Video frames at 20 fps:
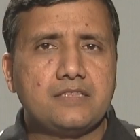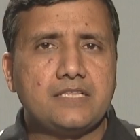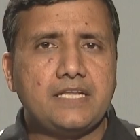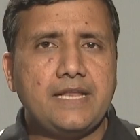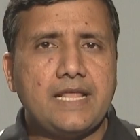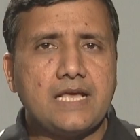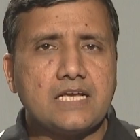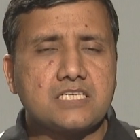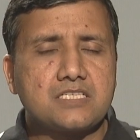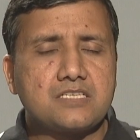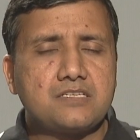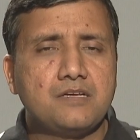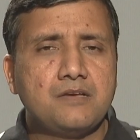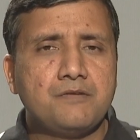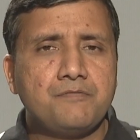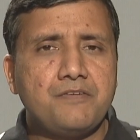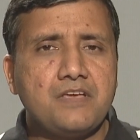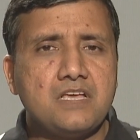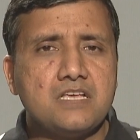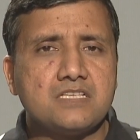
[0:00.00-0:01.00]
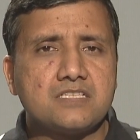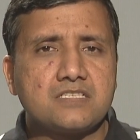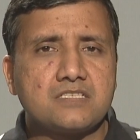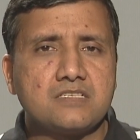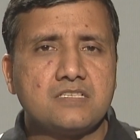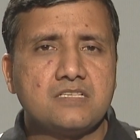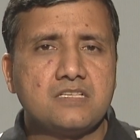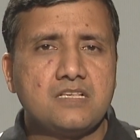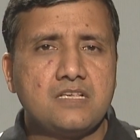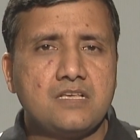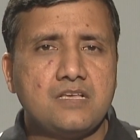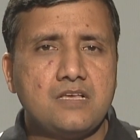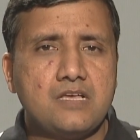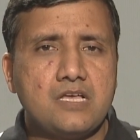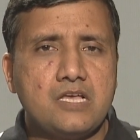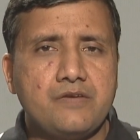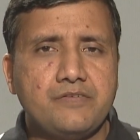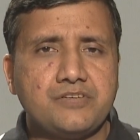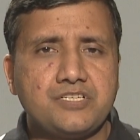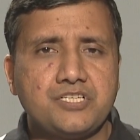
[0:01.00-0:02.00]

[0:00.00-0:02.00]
The next phase, which